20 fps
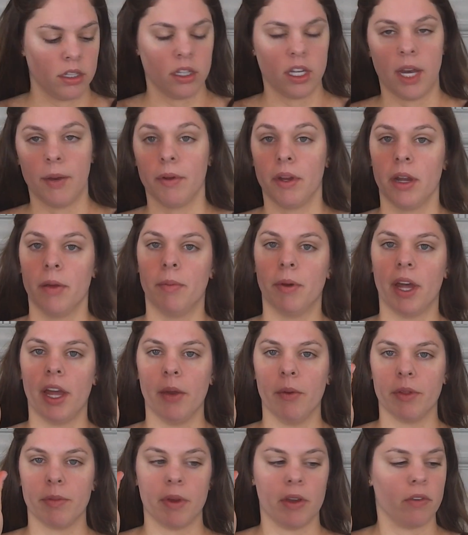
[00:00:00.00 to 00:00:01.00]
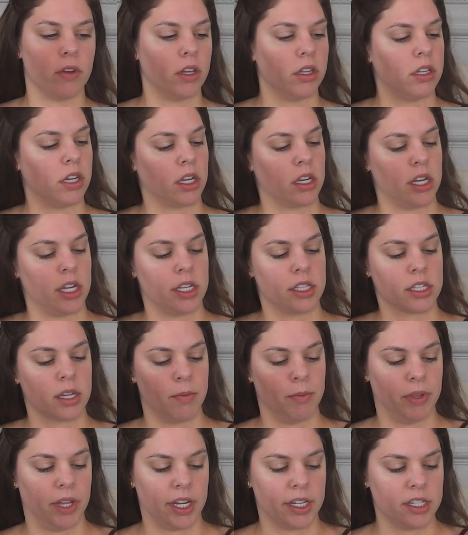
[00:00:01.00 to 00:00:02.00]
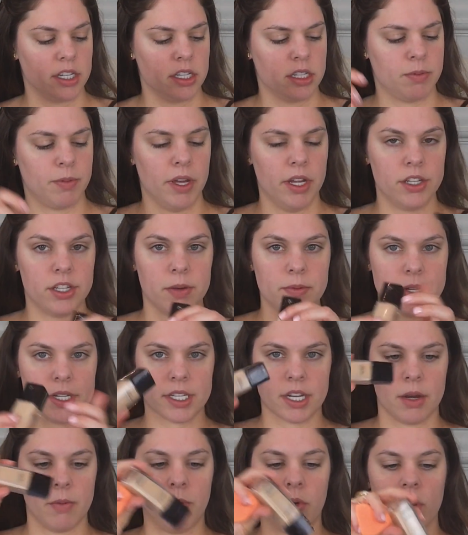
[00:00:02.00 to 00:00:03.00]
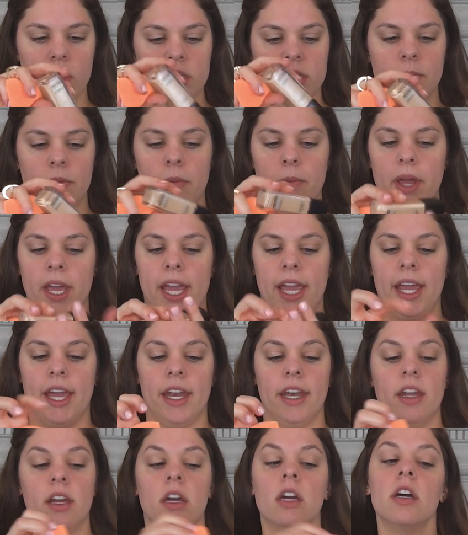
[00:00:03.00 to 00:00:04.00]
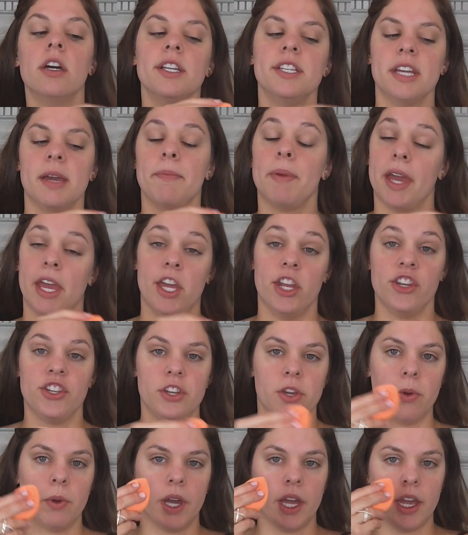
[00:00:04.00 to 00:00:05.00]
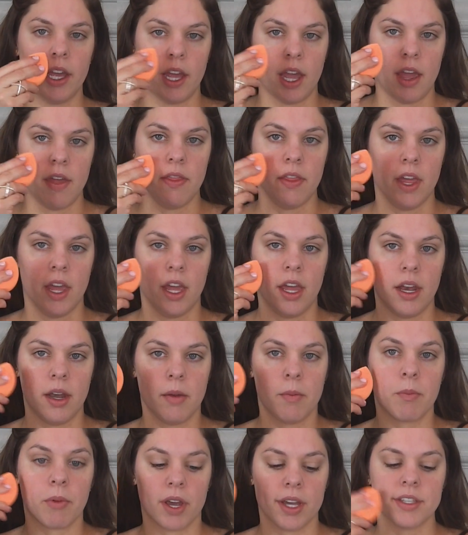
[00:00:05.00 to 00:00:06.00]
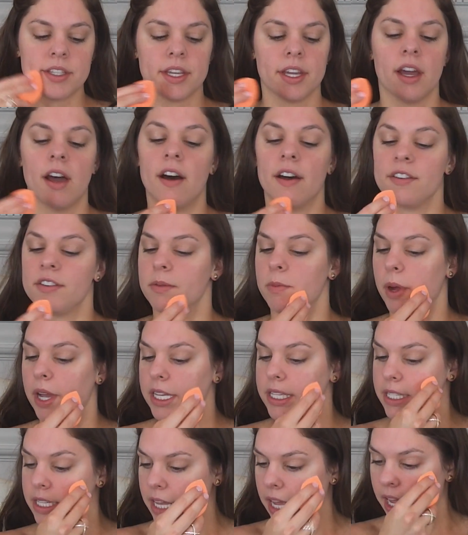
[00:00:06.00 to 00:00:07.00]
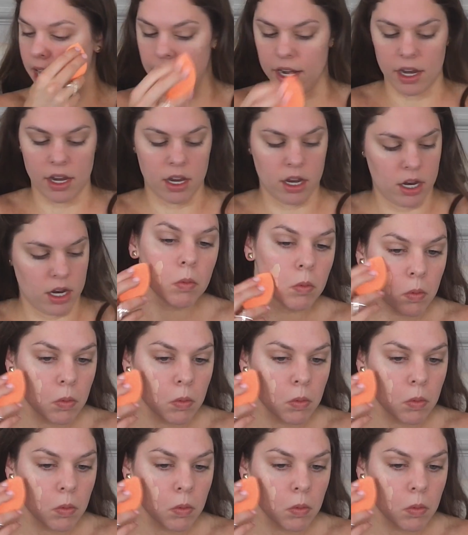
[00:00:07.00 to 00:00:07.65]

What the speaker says: And I'm gonna apply it with my Real Techniques complexion sponge. I'm just gonna pour some on my hand, dip into it, and then press it onto my skin.